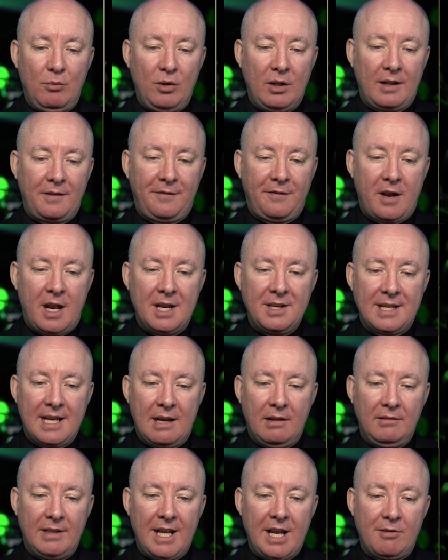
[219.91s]
We'll find
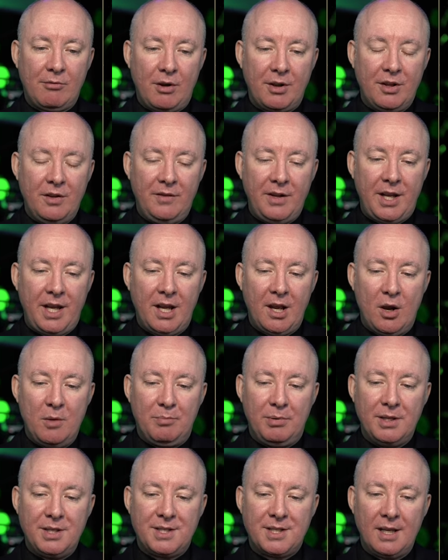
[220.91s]
out later on in the video,
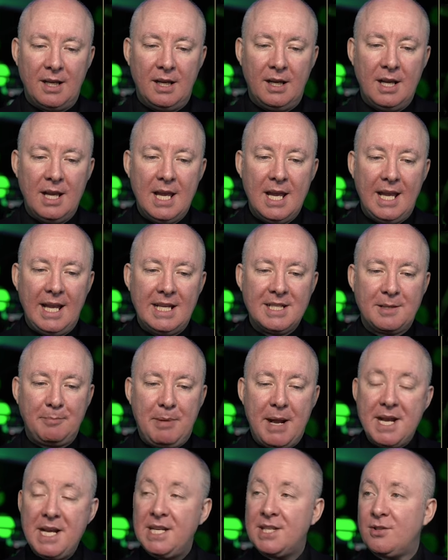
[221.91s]
but it's a
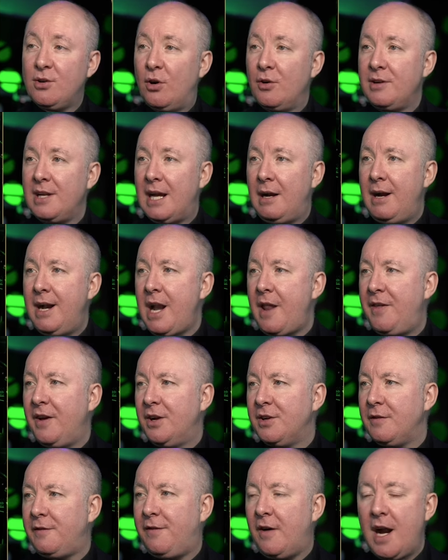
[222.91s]
penny stock now. Anything
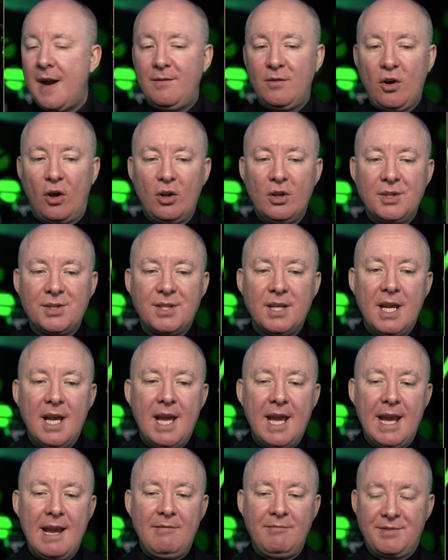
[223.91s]
under $5,
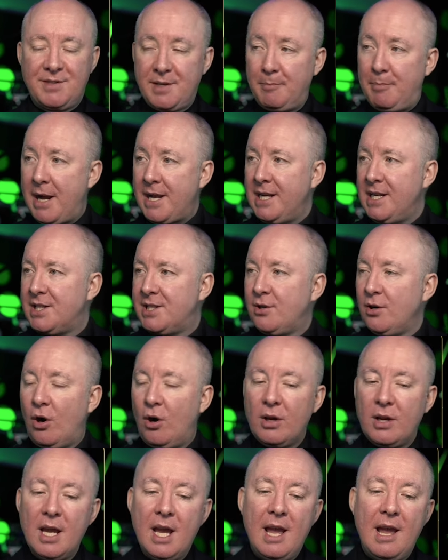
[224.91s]
it's a penny
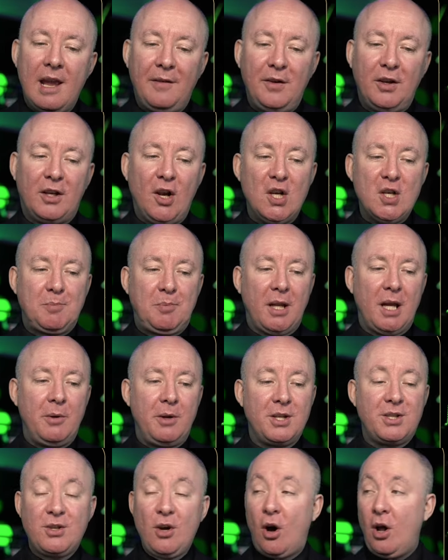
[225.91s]
stock. If it goes below
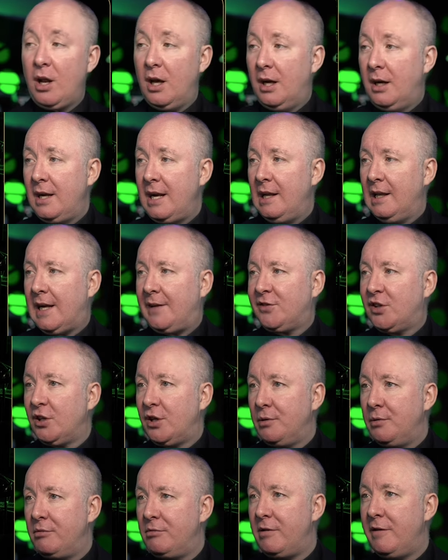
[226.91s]
$1, it'll have to
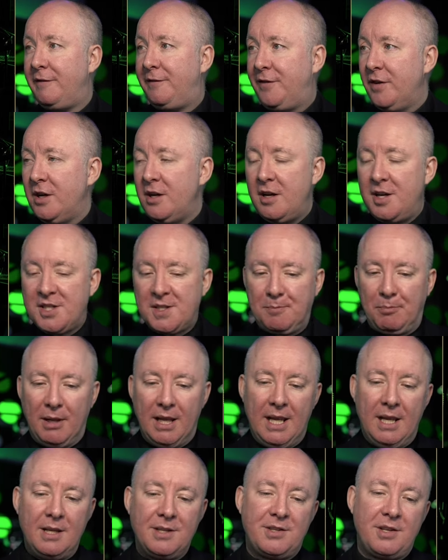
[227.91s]
do a reverse
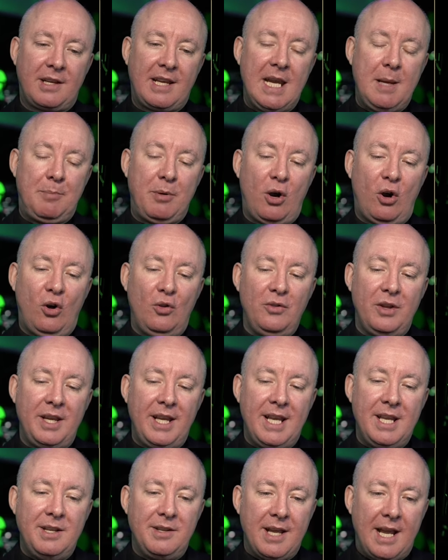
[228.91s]
split to keep it on
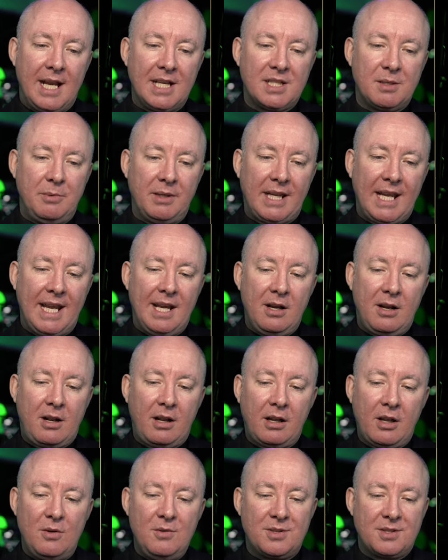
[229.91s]
the index, and we're getting
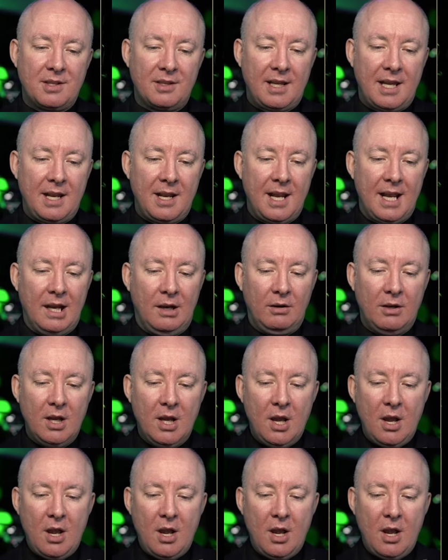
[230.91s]
close to that now.